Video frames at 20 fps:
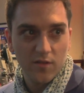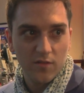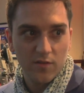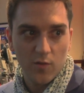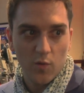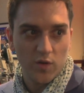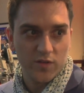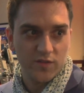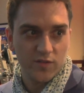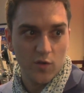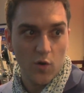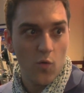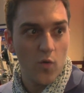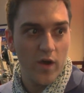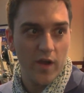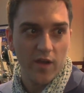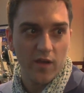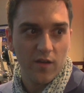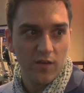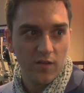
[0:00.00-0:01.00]
There was no
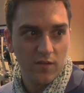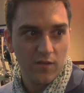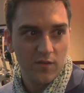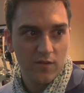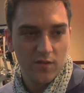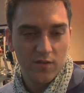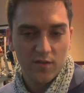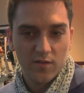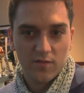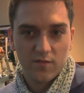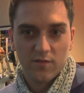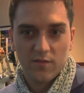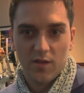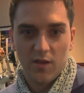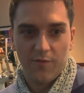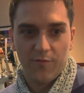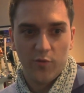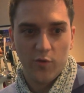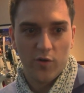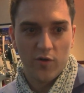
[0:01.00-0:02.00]
way,
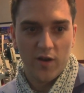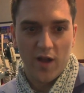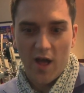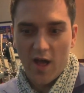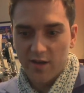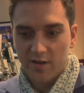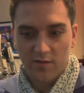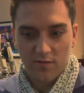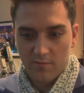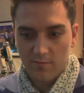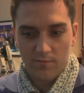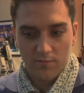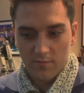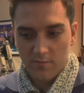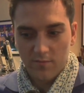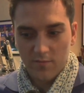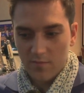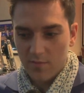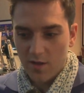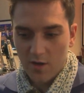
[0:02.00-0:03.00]
if you don't add
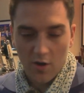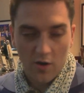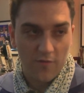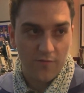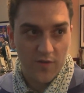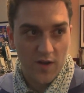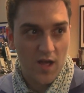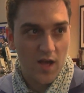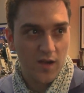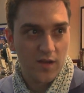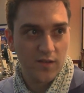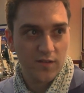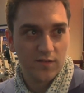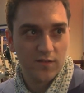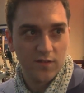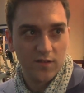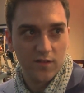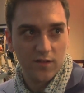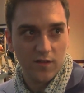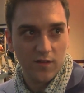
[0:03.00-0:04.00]
a lot of luck
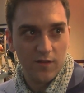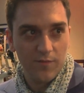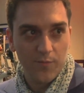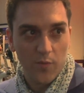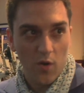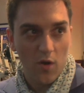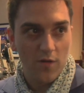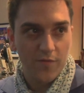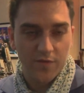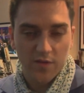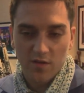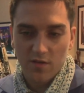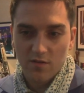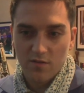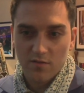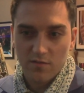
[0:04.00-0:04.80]
involved,